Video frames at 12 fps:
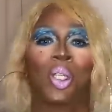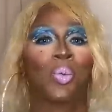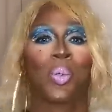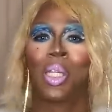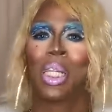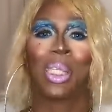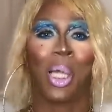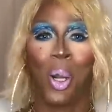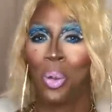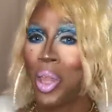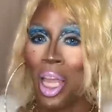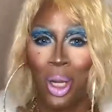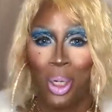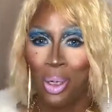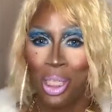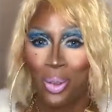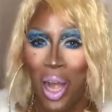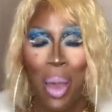really don't think they're
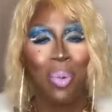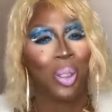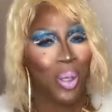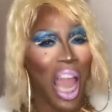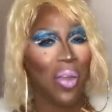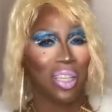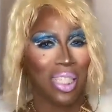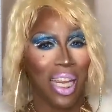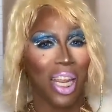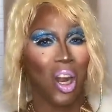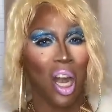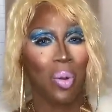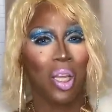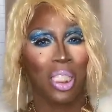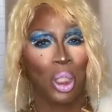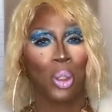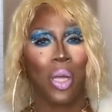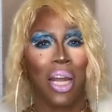doing drag, but you have to say they are
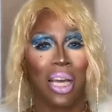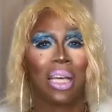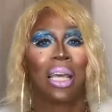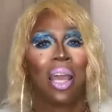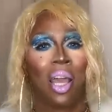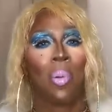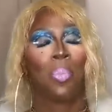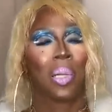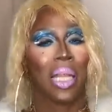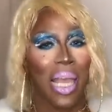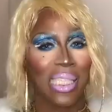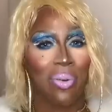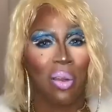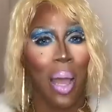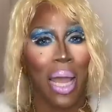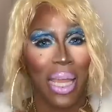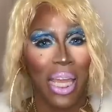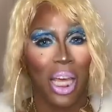because you're trying to please
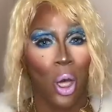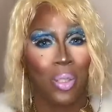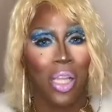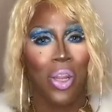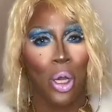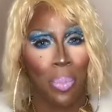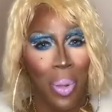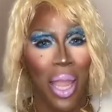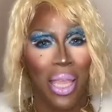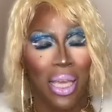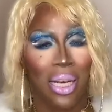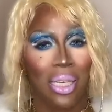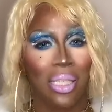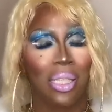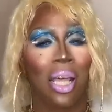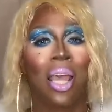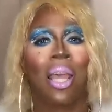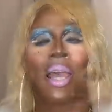everybody else and their
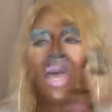opinions.